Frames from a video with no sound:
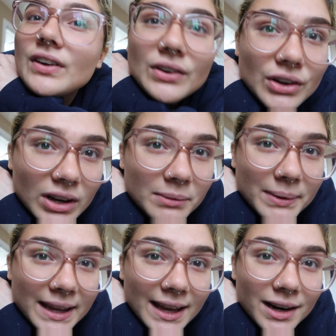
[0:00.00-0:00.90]
feel good
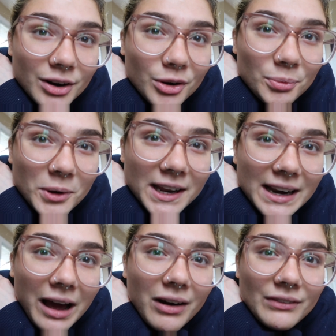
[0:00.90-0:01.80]
being at home right
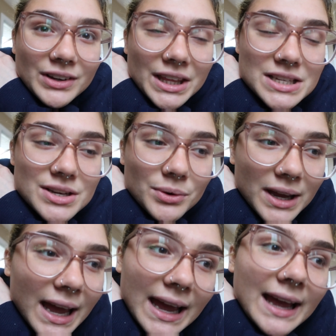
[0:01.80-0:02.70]
now. Everything's
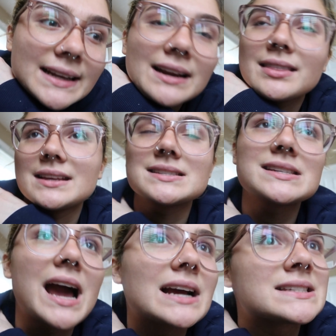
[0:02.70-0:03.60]
okay. Nothing's
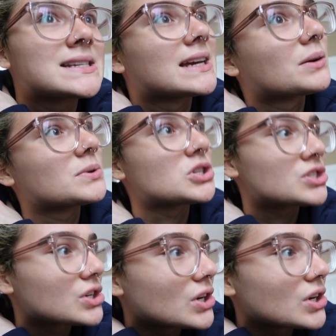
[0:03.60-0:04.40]
toxic, which is